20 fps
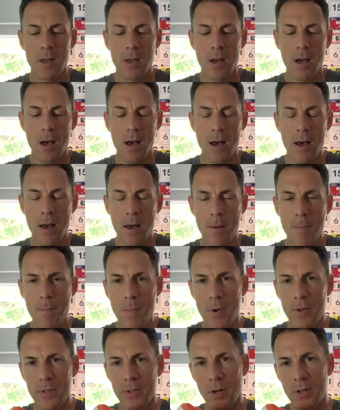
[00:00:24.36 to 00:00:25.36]

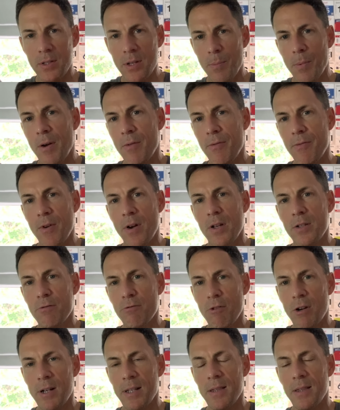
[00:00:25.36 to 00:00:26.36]
So I did my first
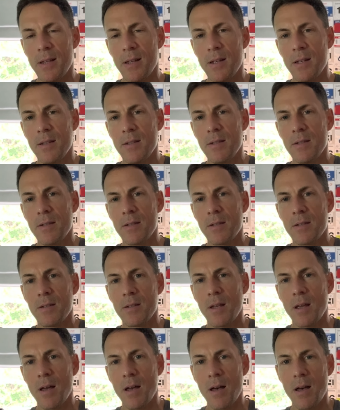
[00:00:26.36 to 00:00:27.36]
run in these
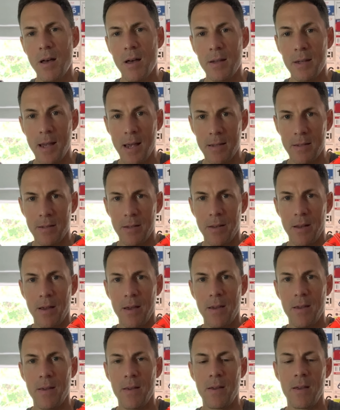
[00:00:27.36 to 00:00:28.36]

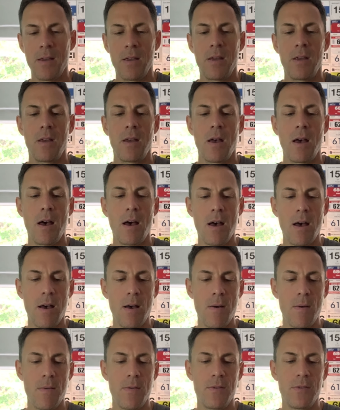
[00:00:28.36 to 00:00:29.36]
yesterday,
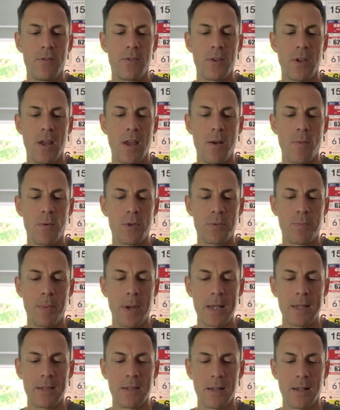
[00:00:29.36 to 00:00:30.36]
and it was
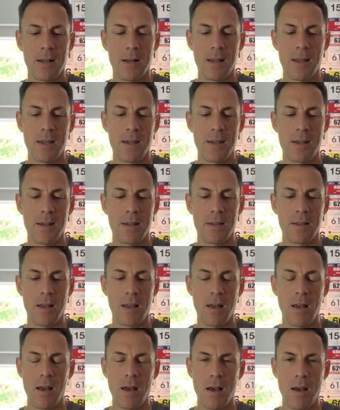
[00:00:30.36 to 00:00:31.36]
basically
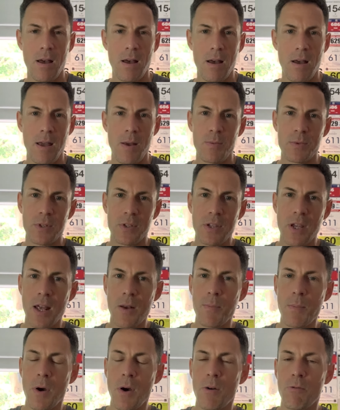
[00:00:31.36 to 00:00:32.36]
it was a
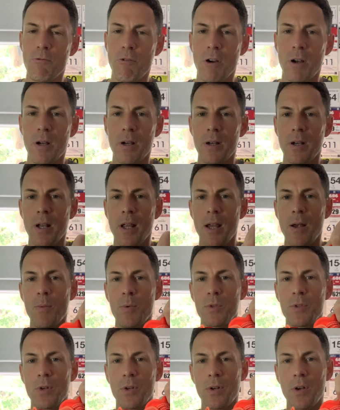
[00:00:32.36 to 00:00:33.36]
10-mile run. It
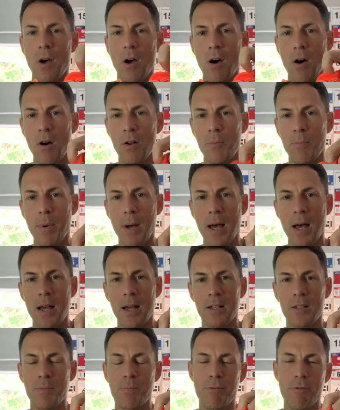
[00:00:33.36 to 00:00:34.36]
was on hard
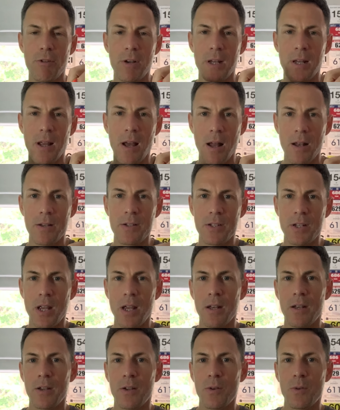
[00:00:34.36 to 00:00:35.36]
packed, pretty
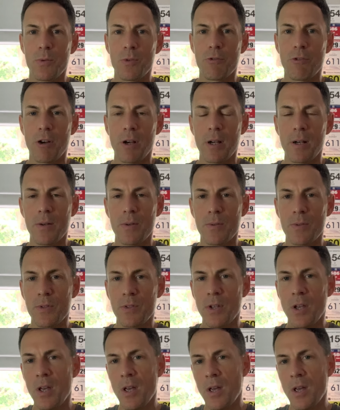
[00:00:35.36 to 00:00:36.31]
untechnical trails.